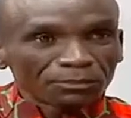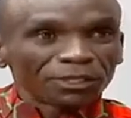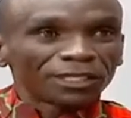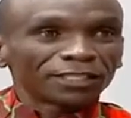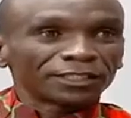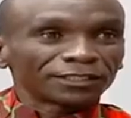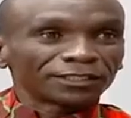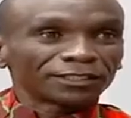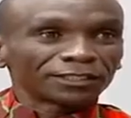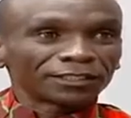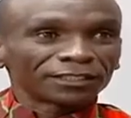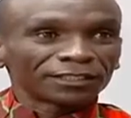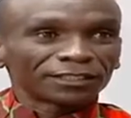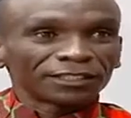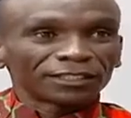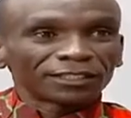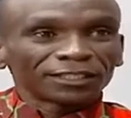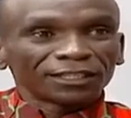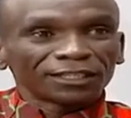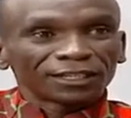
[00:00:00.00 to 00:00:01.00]
Please
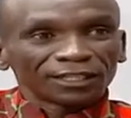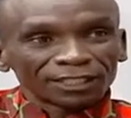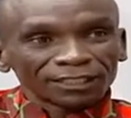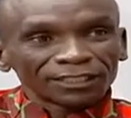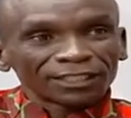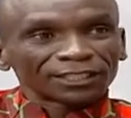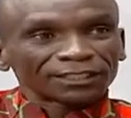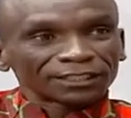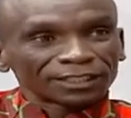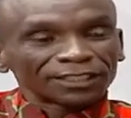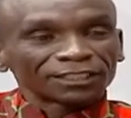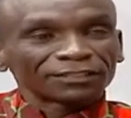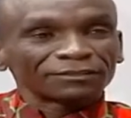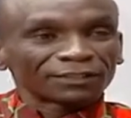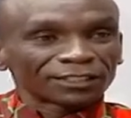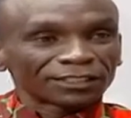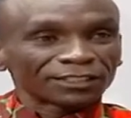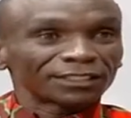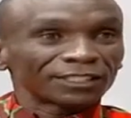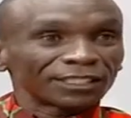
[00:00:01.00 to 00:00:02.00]
let us get
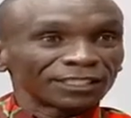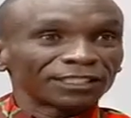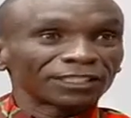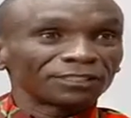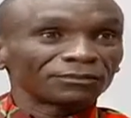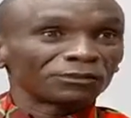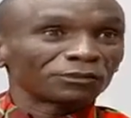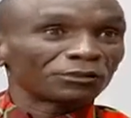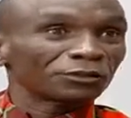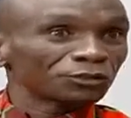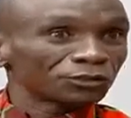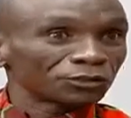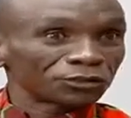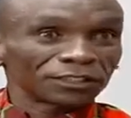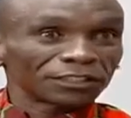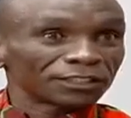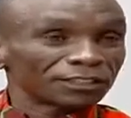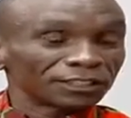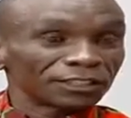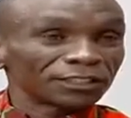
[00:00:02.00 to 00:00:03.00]
vaccinated
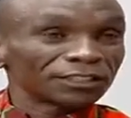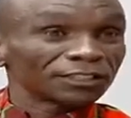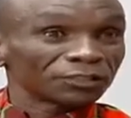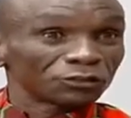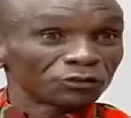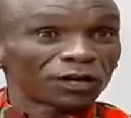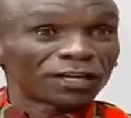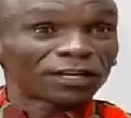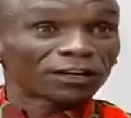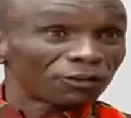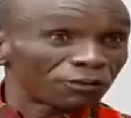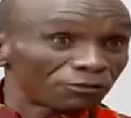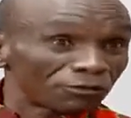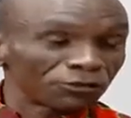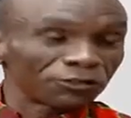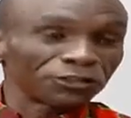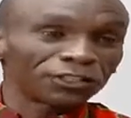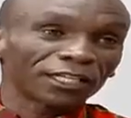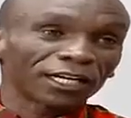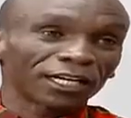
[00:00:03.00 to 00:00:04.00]
because you are our
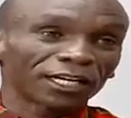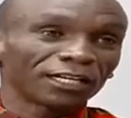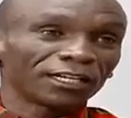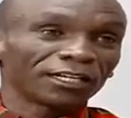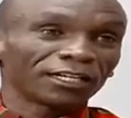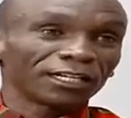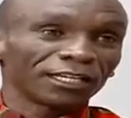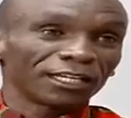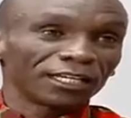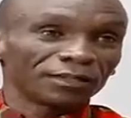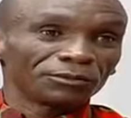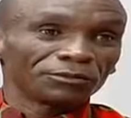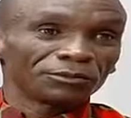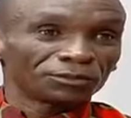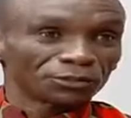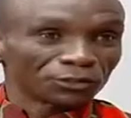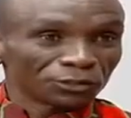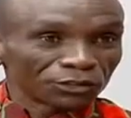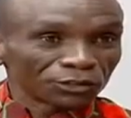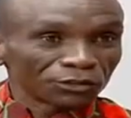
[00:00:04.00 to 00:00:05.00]
future. If
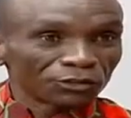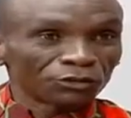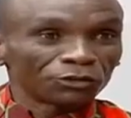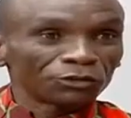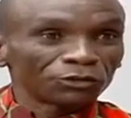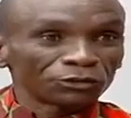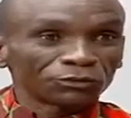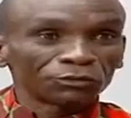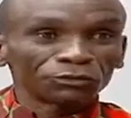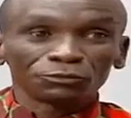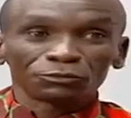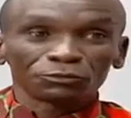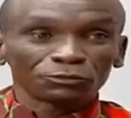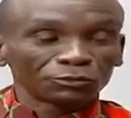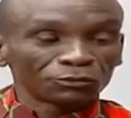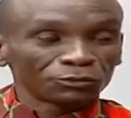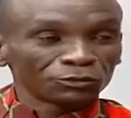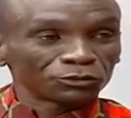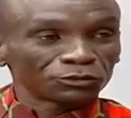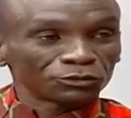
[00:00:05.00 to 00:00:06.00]
you
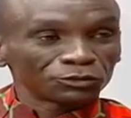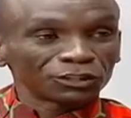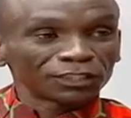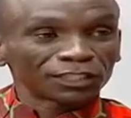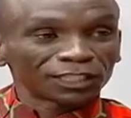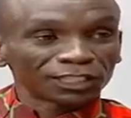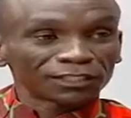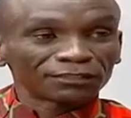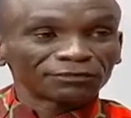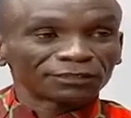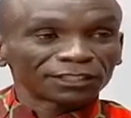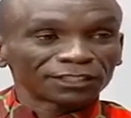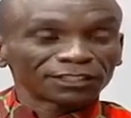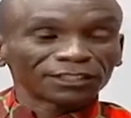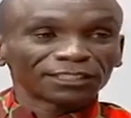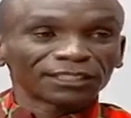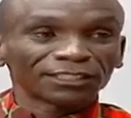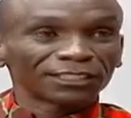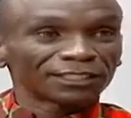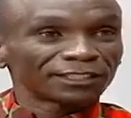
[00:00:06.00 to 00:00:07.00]
don't get
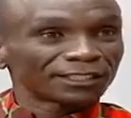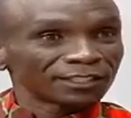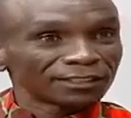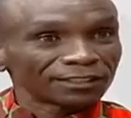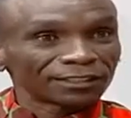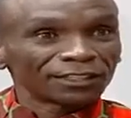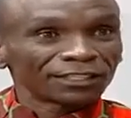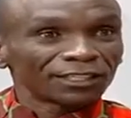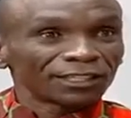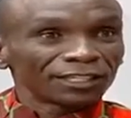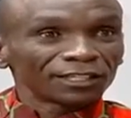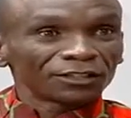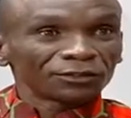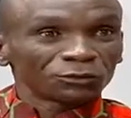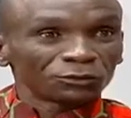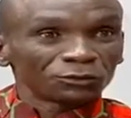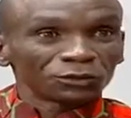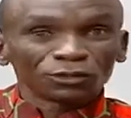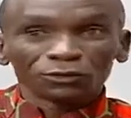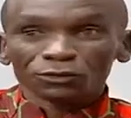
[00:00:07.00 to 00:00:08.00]
vaccinated, then
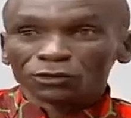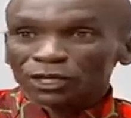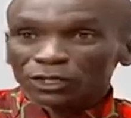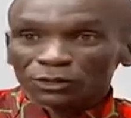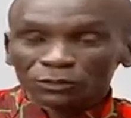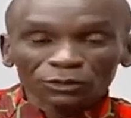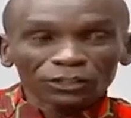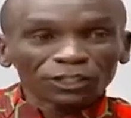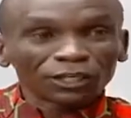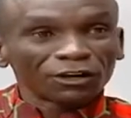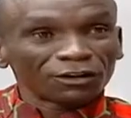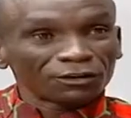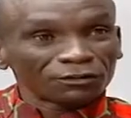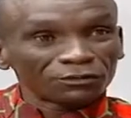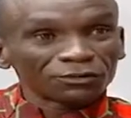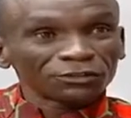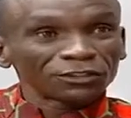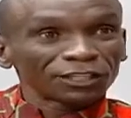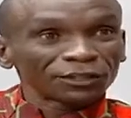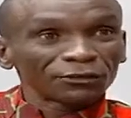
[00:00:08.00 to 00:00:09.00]
you are ruining
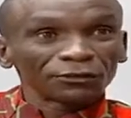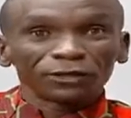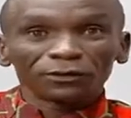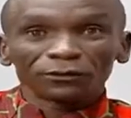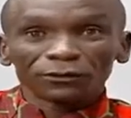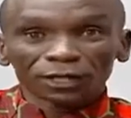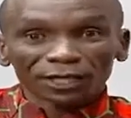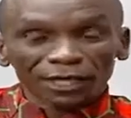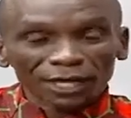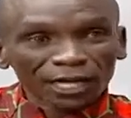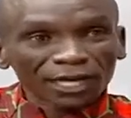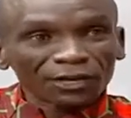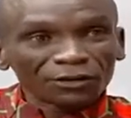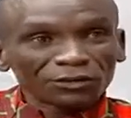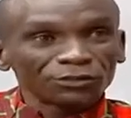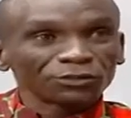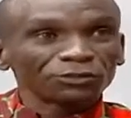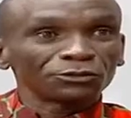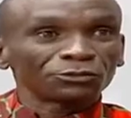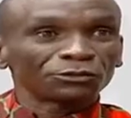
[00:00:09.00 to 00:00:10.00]
our future. We rely
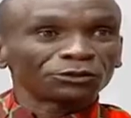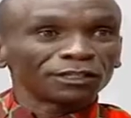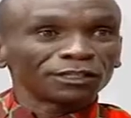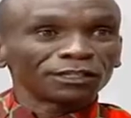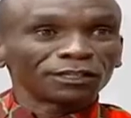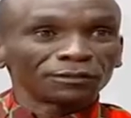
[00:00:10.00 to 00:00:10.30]
on you.